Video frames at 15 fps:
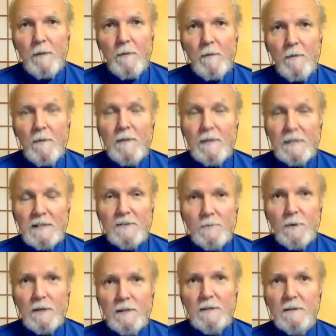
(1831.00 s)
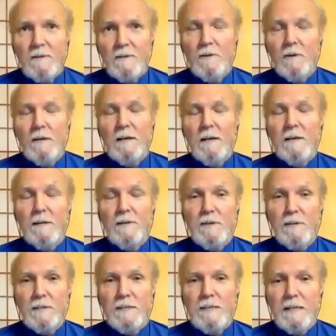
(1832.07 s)
this is what
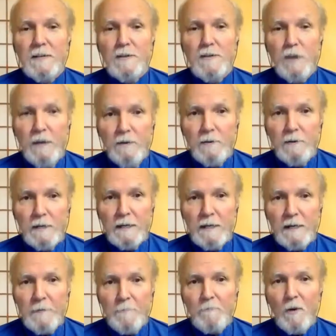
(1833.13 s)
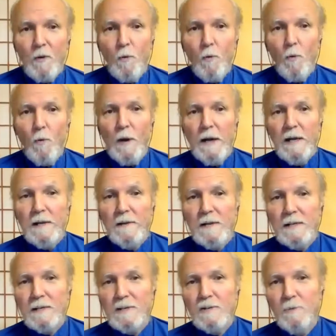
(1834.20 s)
Yogananda said, generally, when
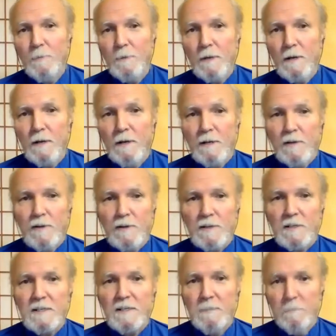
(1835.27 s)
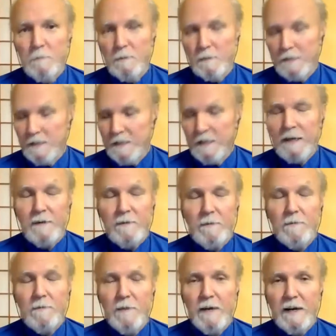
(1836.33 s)
these superconscious symbols
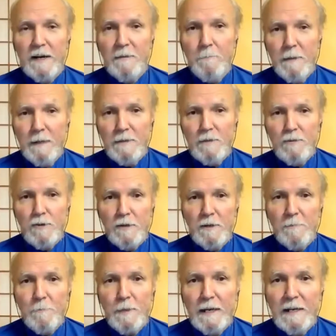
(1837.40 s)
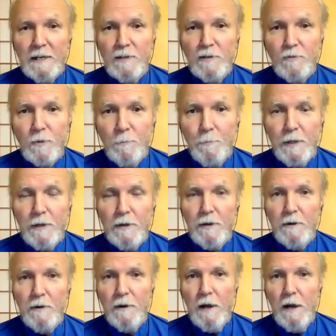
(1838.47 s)
that I mentioned begin to
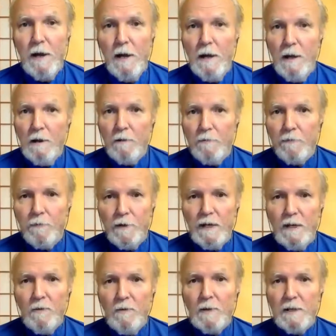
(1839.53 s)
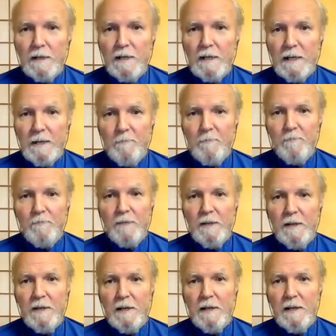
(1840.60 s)
appear frequently
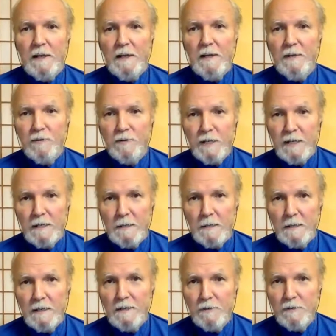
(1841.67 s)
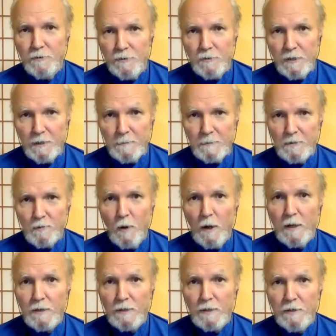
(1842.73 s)
in your dreams
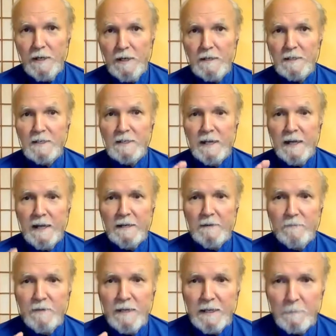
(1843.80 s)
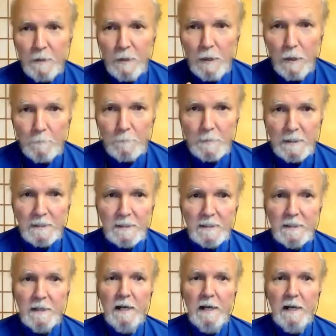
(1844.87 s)
while you're in a state of deep calmness,